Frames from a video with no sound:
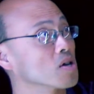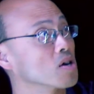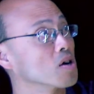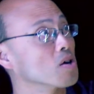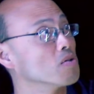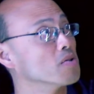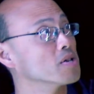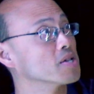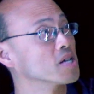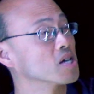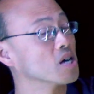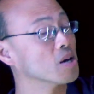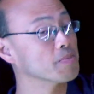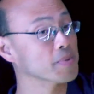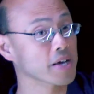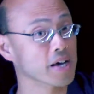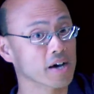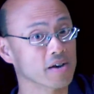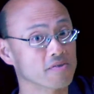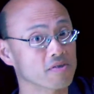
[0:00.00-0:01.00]
current
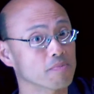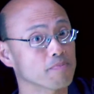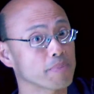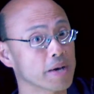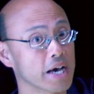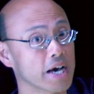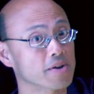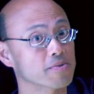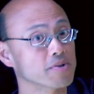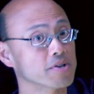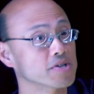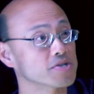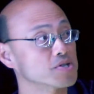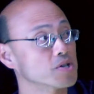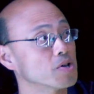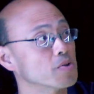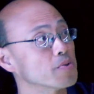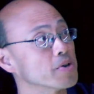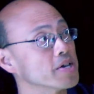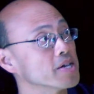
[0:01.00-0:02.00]
coming out of the battery as
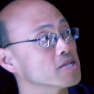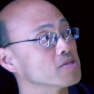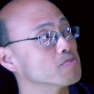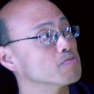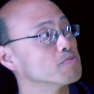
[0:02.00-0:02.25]
always,